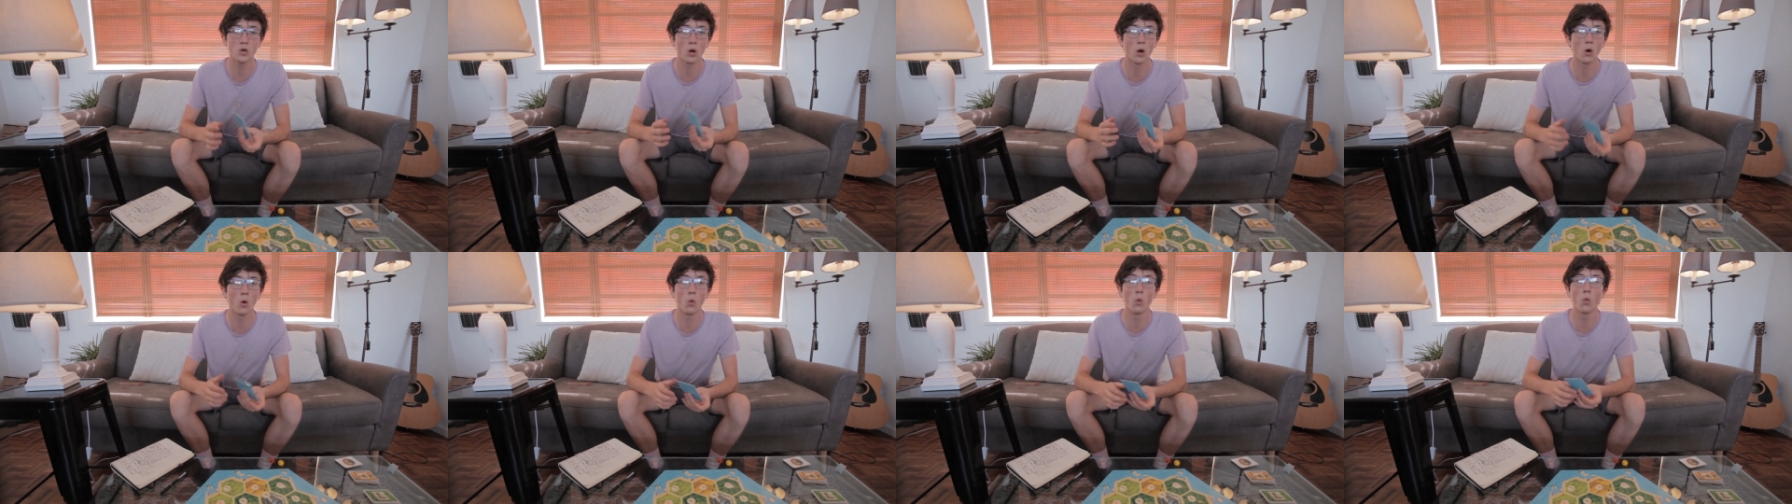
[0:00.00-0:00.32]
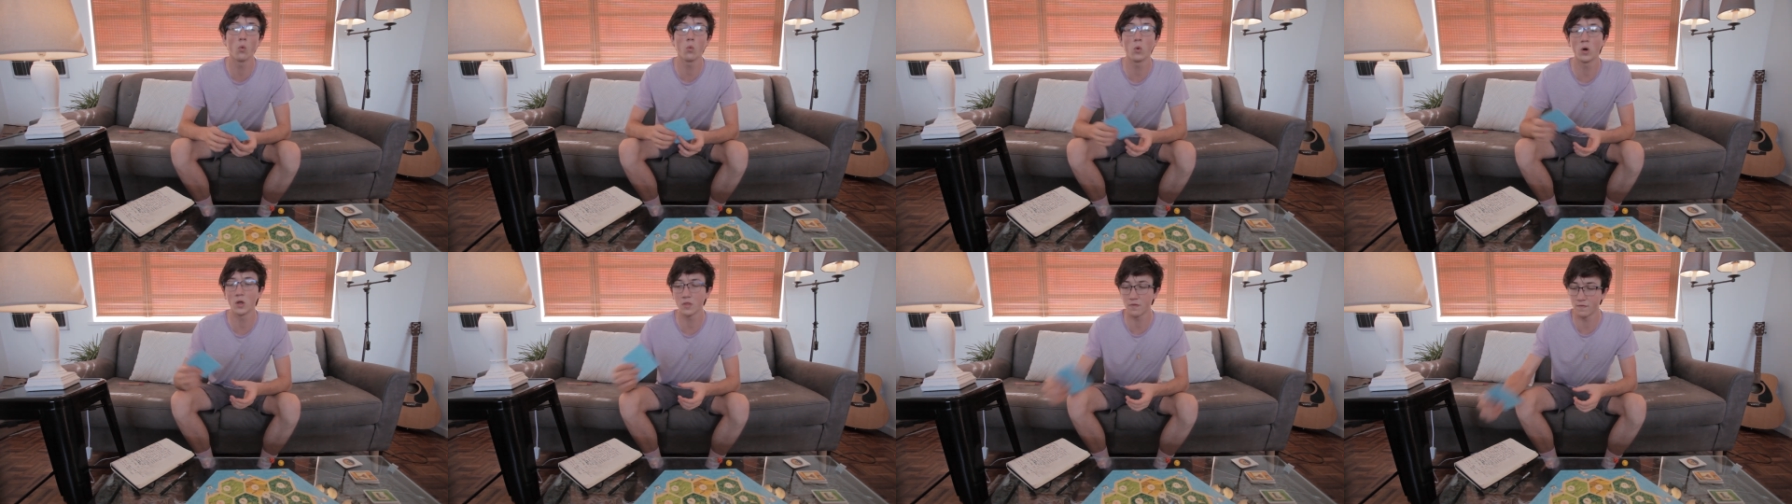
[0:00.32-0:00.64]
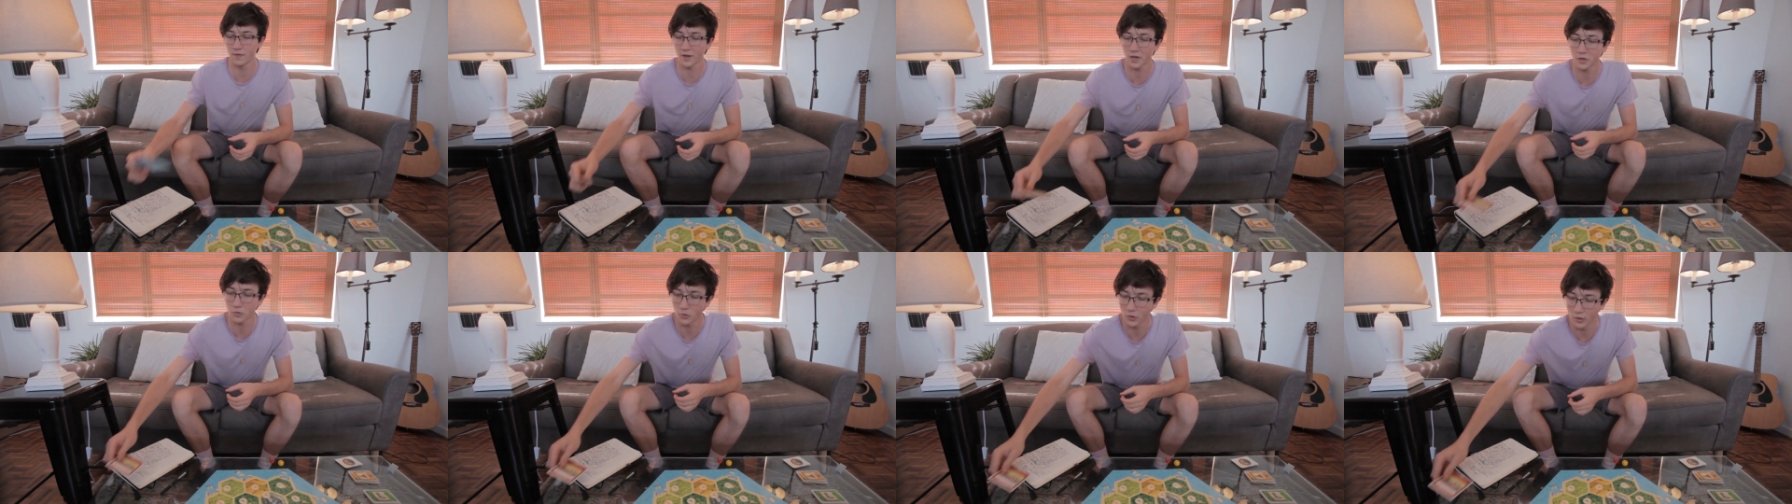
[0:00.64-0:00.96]
are all worth
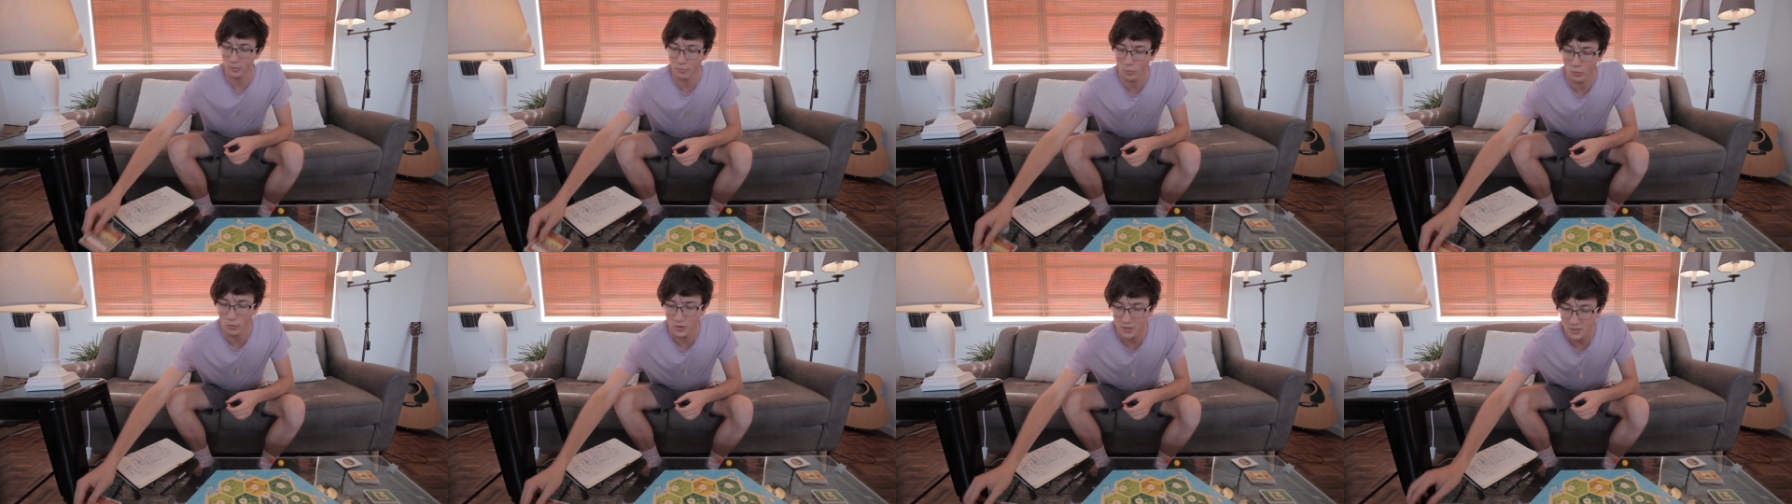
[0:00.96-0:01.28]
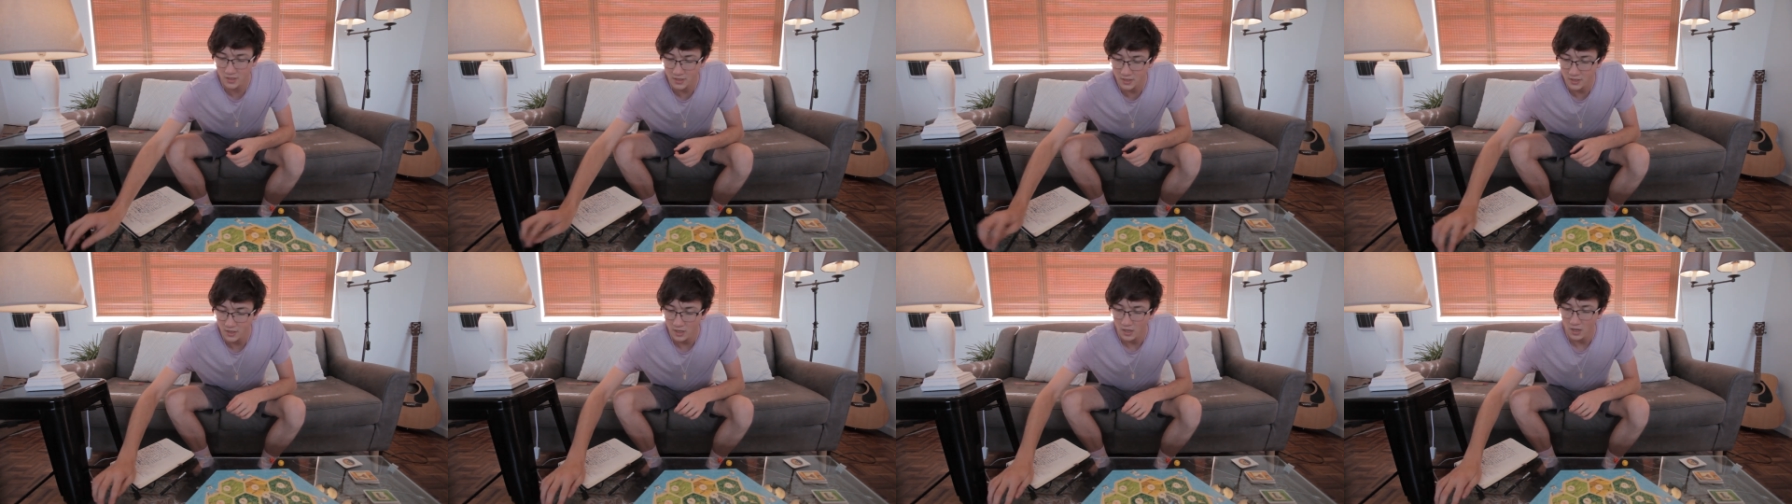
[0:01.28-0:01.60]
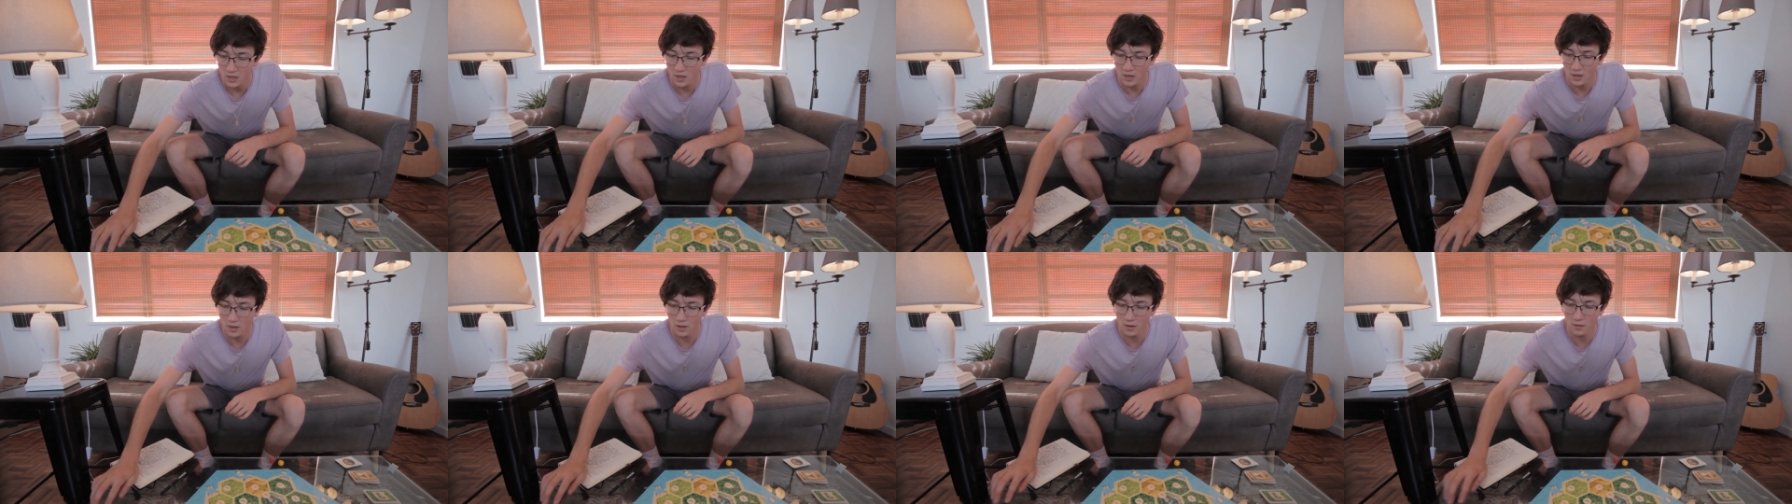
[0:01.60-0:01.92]
victory points.
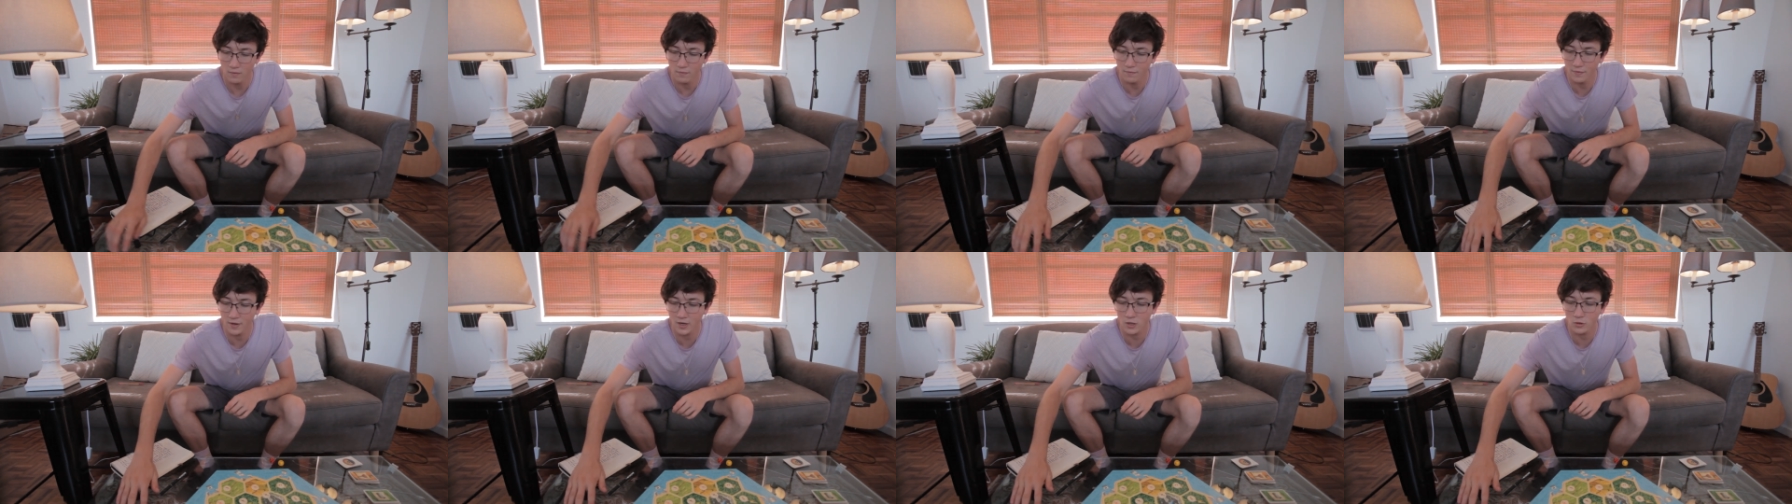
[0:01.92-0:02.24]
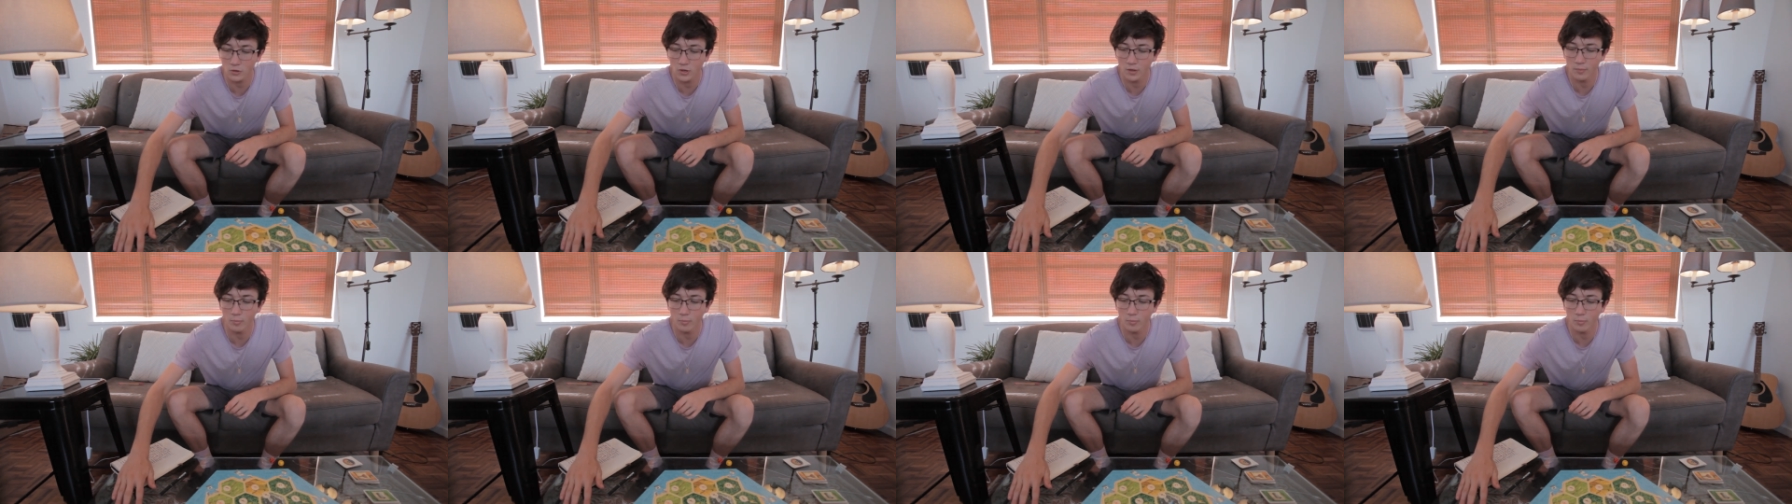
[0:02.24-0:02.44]
Victory